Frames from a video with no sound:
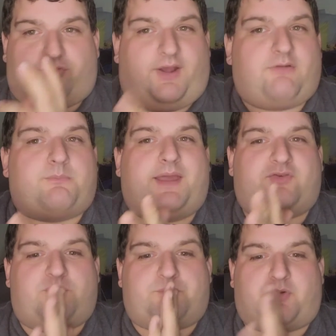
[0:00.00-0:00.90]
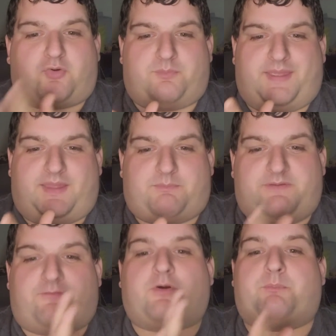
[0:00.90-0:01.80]
Try to imagine Birdman
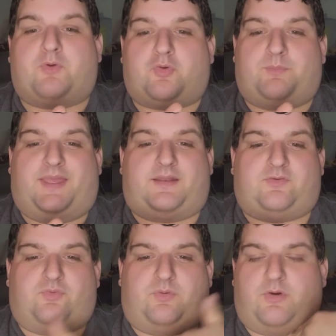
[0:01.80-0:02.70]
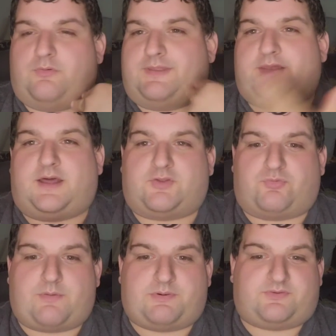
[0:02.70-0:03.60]
before Birdman is only not as
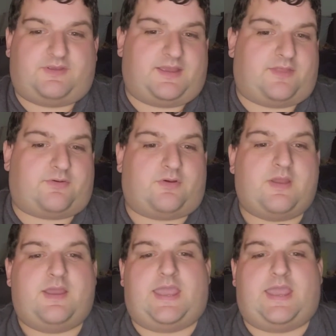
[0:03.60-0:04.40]
well put together